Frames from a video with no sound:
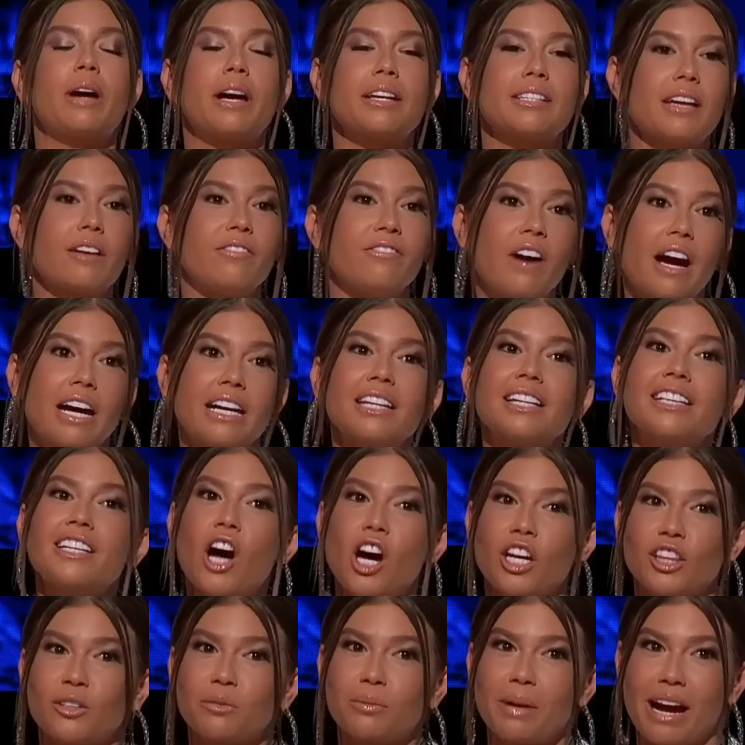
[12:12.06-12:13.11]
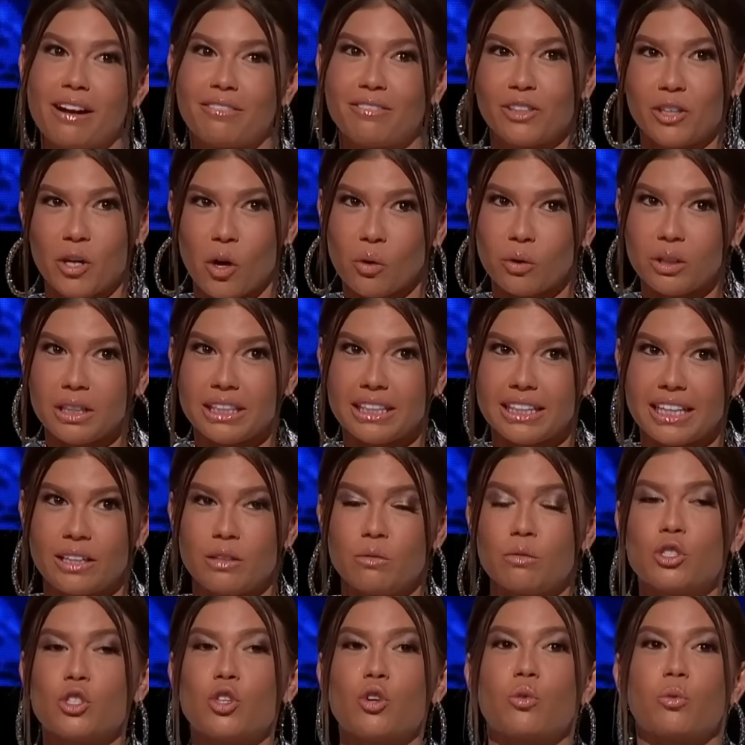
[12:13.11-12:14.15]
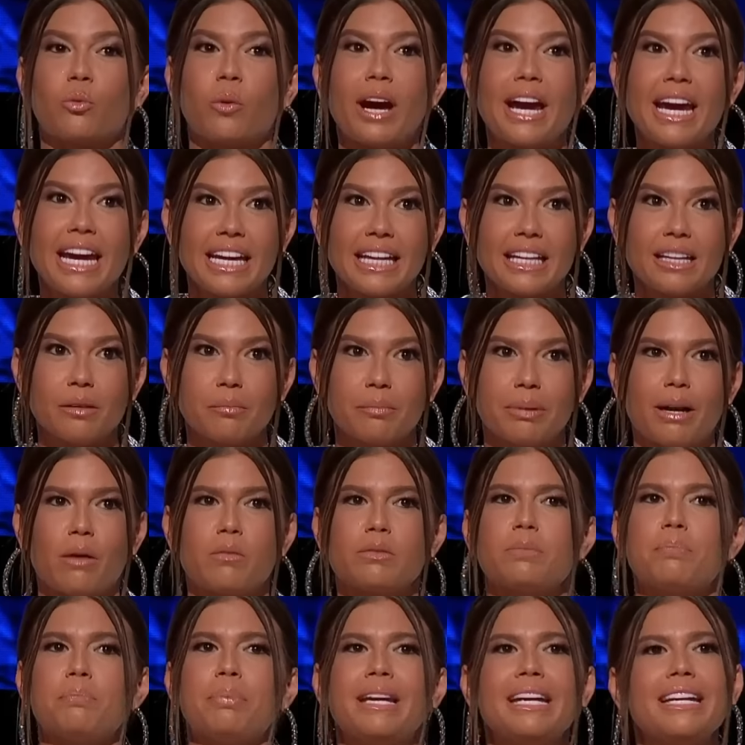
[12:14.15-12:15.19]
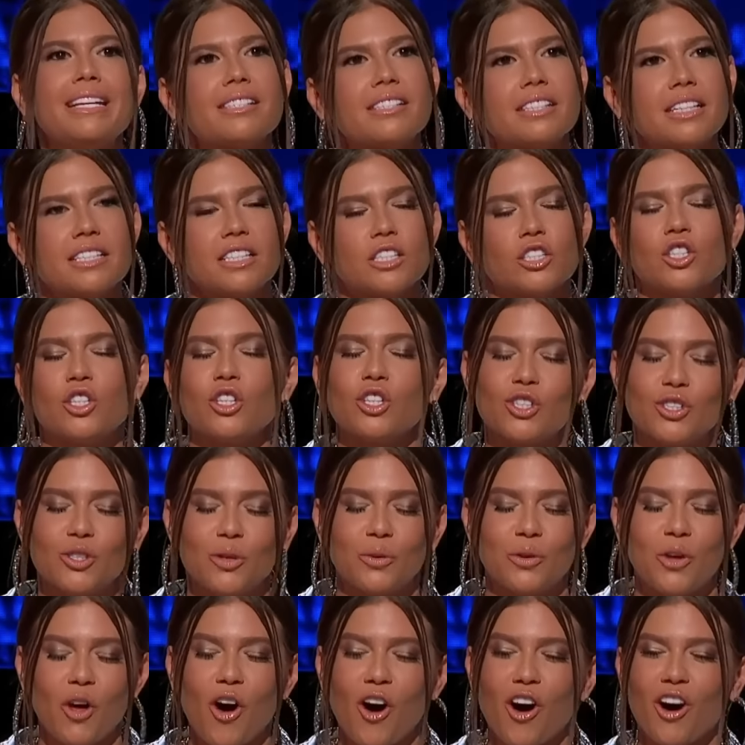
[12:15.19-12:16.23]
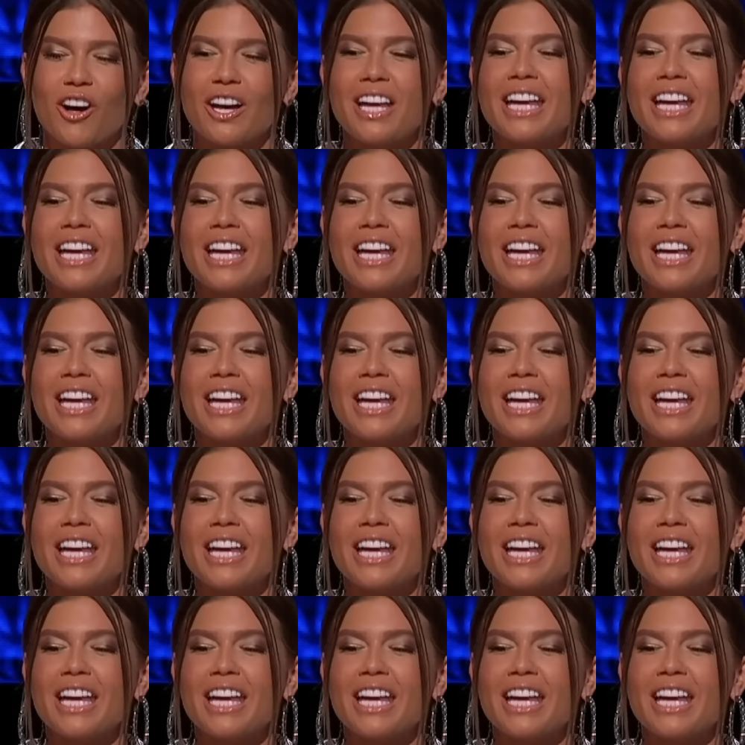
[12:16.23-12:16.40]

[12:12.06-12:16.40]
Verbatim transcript: because I finally got the ravioli and it was great, but I was pissed because it took so long.